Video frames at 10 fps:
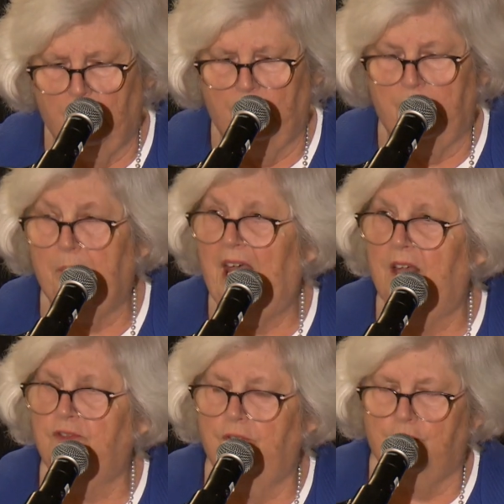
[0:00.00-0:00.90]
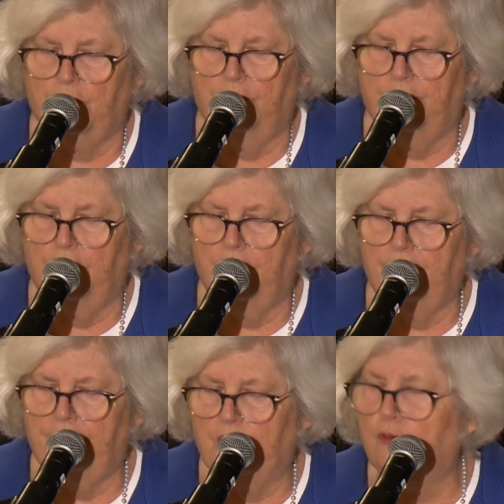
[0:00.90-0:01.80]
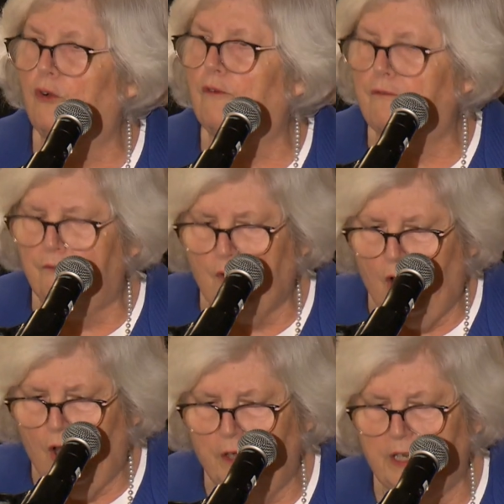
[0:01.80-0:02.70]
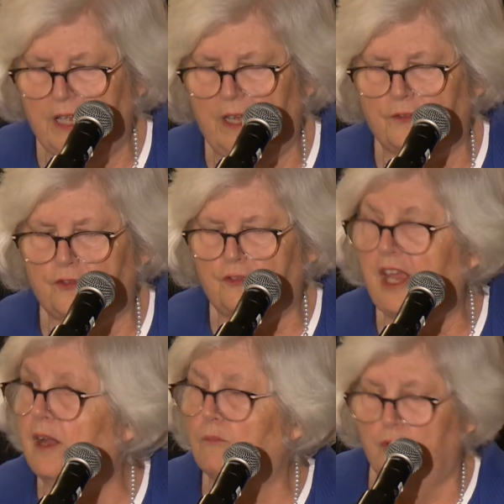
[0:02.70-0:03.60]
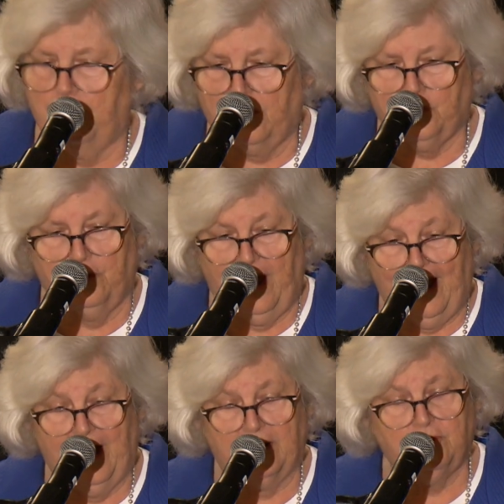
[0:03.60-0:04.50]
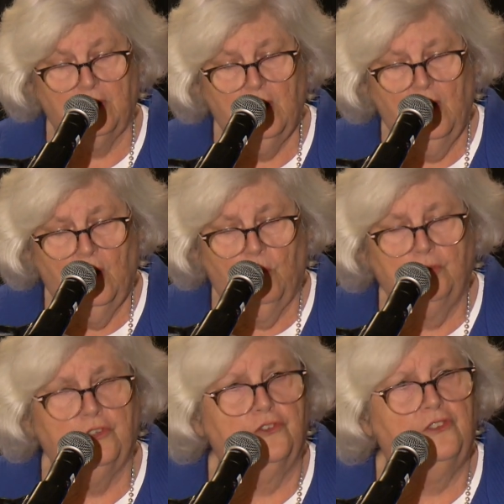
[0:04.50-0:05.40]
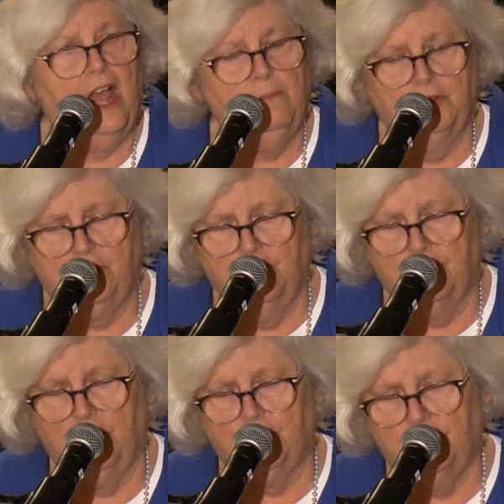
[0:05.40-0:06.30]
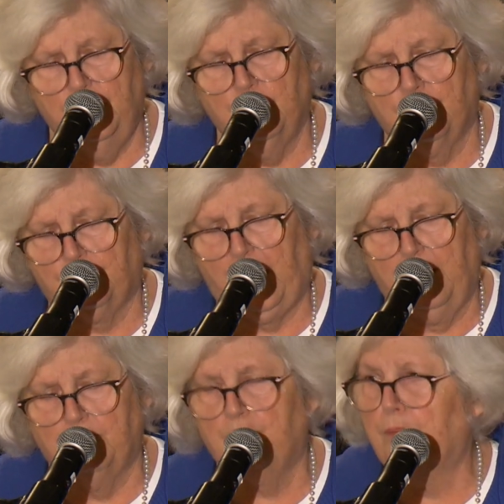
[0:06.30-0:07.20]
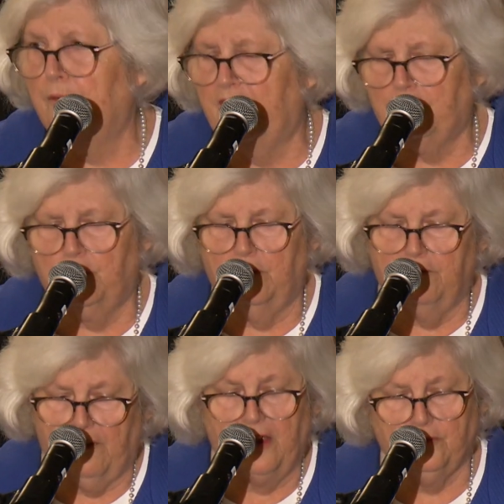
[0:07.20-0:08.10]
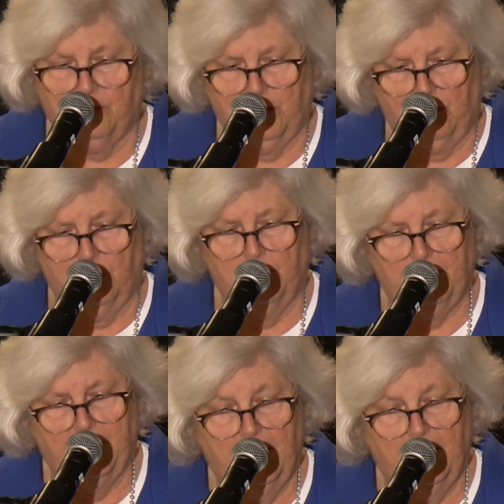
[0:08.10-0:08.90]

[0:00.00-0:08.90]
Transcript: with the passage of the Federal Fraud and Scam Reduction Act, which establishes a Senior Scams Prevention Advisory Group.